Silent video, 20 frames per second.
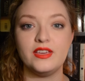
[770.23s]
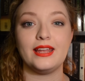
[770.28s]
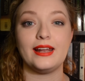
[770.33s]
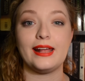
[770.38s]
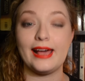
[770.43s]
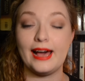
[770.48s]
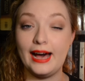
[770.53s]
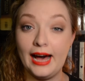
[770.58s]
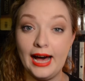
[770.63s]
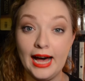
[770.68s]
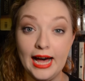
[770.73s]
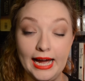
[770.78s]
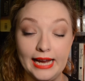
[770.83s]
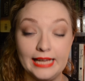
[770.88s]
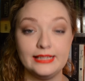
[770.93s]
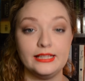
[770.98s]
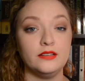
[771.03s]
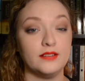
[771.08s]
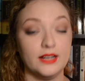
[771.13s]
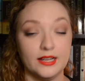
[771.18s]
and I
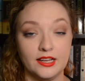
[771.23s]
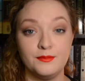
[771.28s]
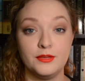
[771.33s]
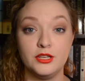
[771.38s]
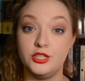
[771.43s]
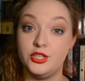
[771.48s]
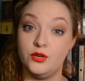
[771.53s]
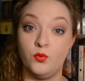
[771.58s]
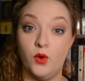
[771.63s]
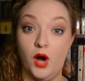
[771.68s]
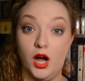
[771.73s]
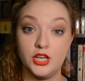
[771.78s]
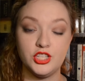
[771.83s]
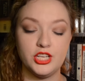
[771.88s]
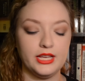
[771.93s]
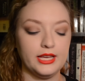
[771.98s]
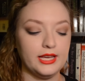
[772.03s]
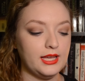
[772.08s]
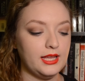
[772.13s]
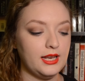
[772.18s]
highly recommend you
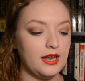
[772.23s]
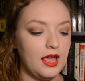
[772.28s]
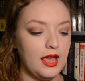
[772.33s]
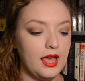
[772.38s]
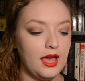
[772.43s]
watching it.